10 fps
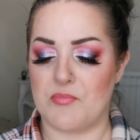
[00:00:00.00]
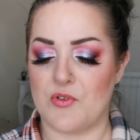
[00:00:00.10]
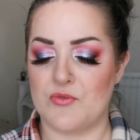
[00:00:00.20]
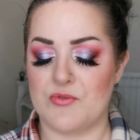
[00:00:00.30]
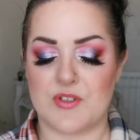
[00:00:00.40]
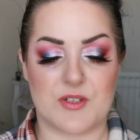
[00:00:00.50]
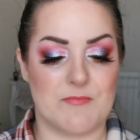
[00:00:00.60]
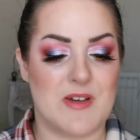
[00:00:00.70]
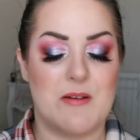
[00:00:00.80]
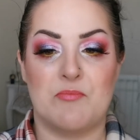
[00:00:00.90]
Bronzed
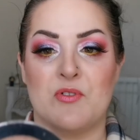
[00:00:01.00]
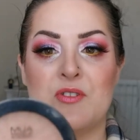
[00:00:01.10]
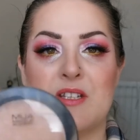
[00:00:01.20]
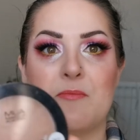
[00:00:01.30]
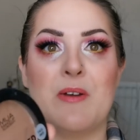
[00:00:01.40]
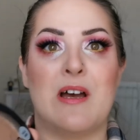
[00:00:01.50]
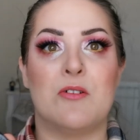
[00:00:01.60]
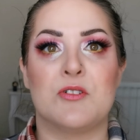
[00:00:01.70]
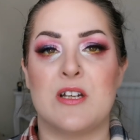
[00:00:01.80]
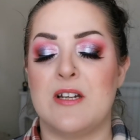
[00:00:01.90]
Matte Bronzing
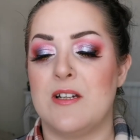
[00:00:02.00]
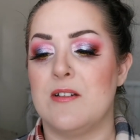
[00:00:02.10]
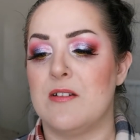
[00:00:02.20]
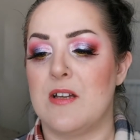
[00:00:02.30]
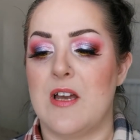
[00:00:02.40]
Powder.